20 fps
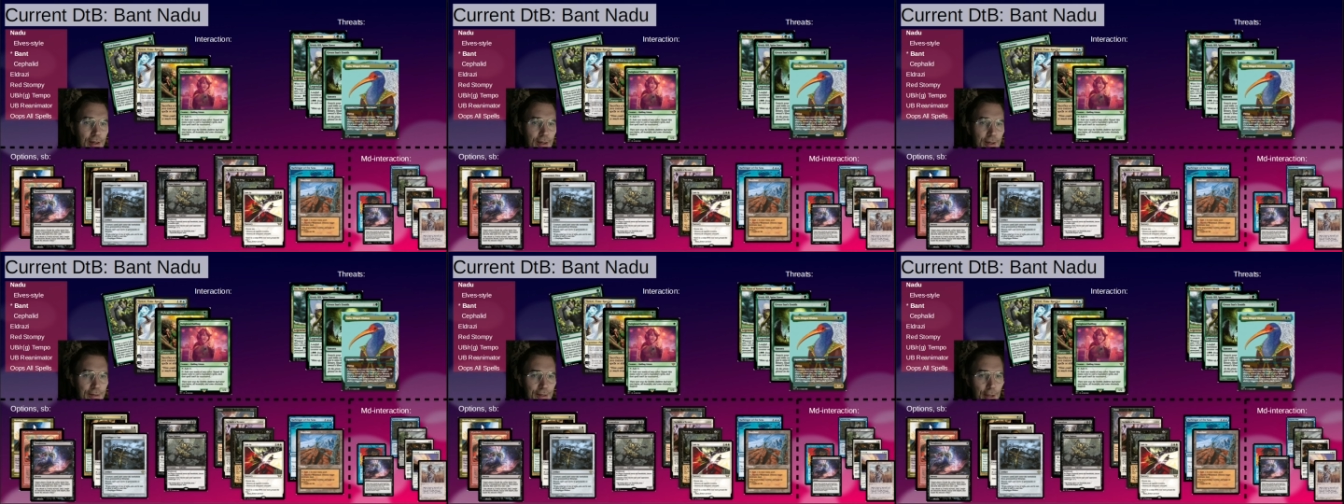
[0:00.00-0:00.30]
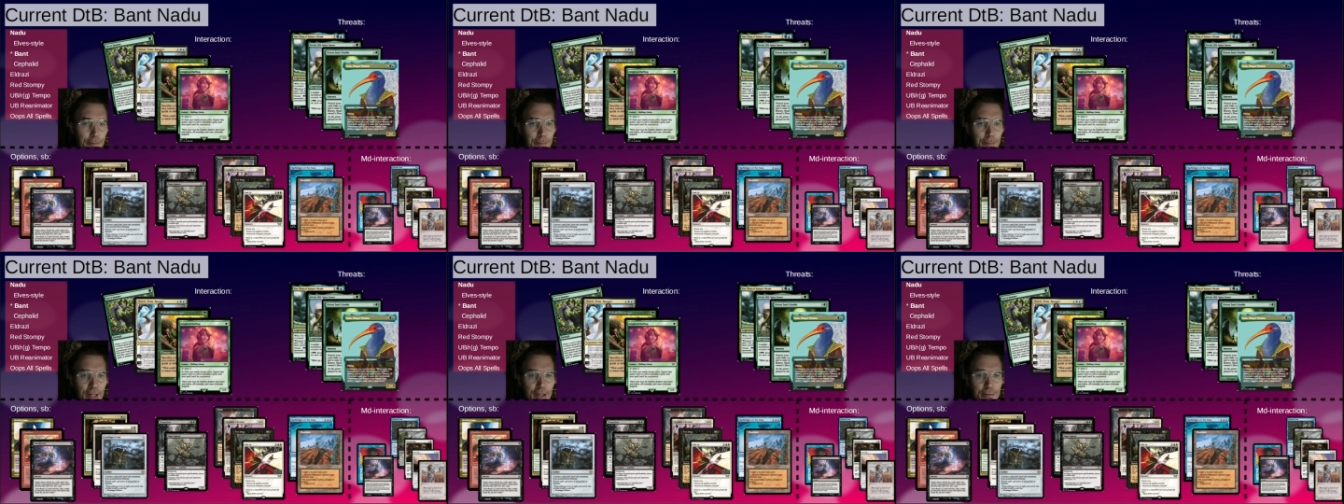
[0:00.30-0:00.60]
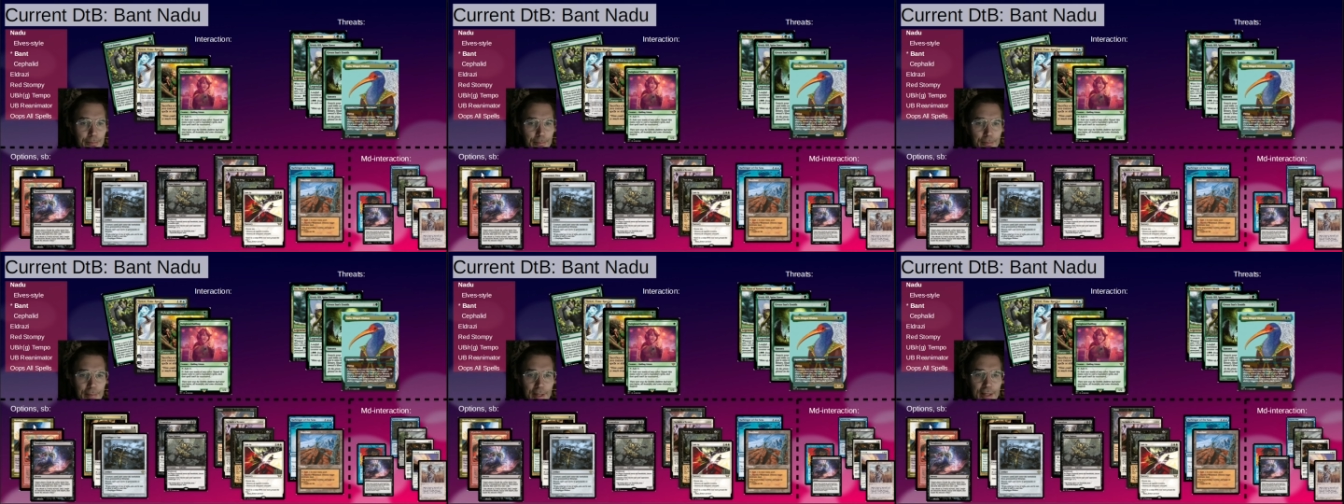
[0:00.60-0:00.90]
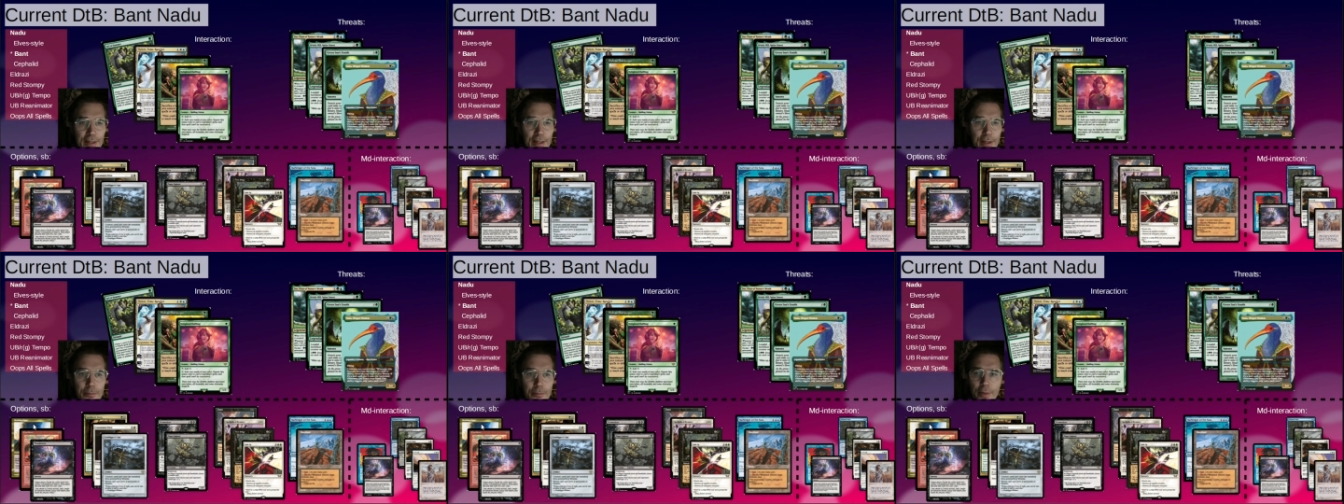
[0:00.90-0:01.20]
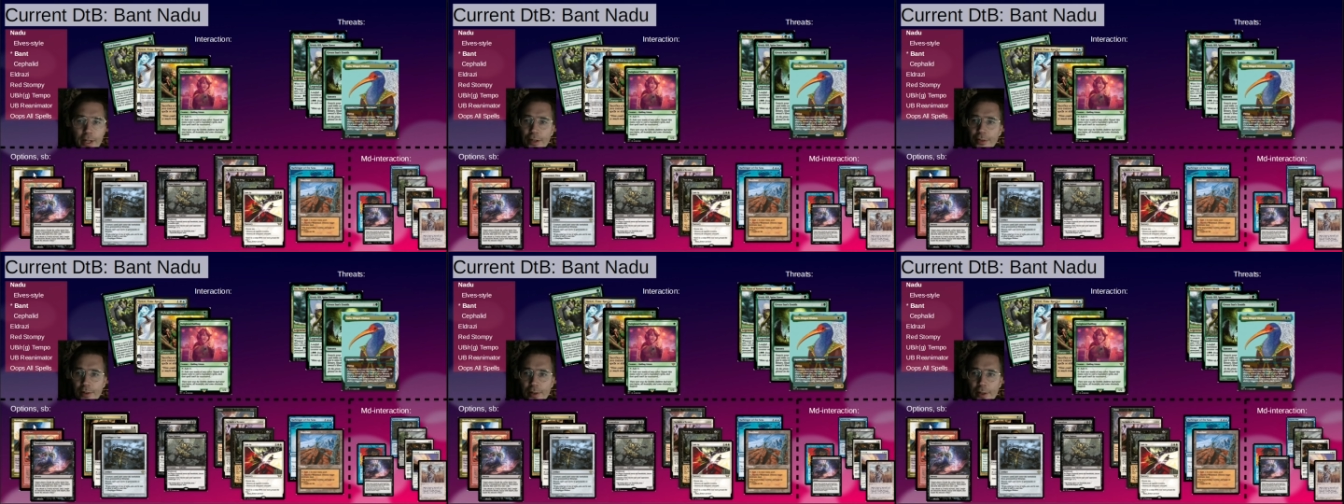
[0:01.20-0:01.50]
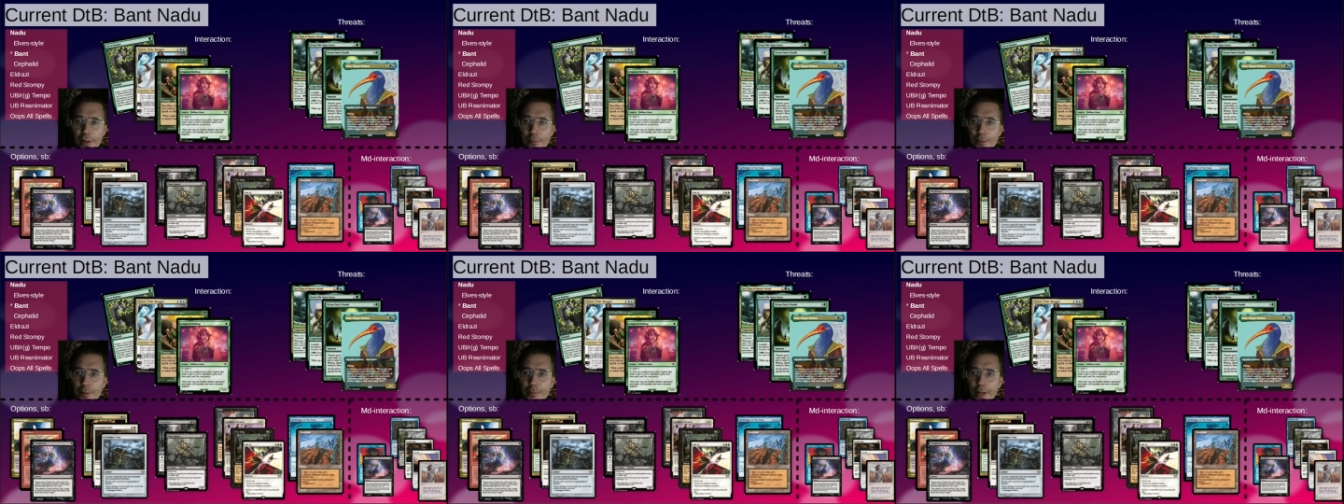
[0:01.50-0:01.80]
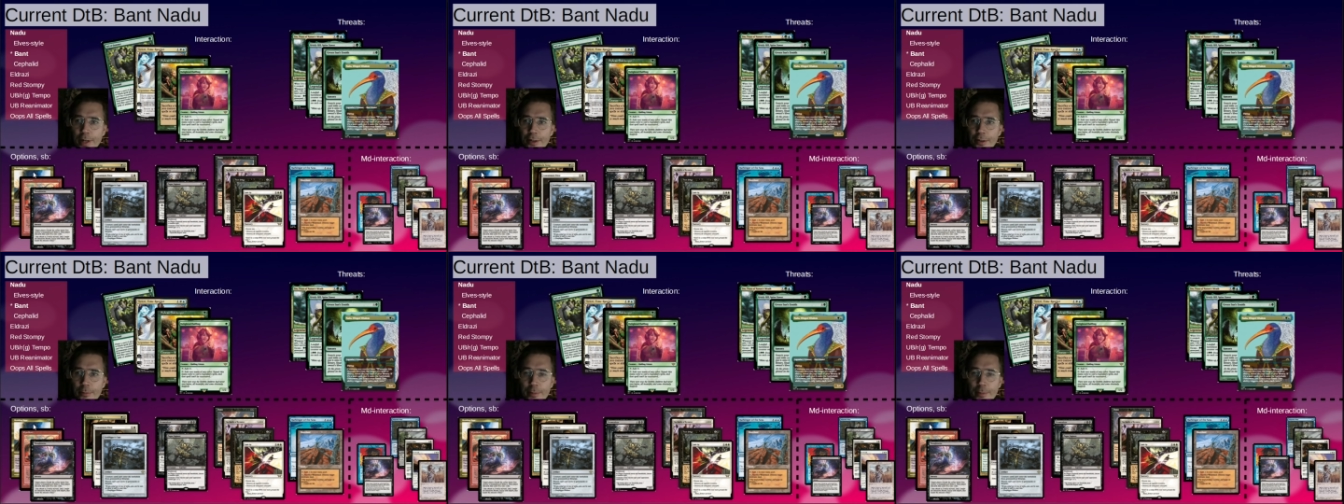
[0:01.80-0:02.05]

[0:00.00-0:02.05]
That makes Meddling Mage a little bit better,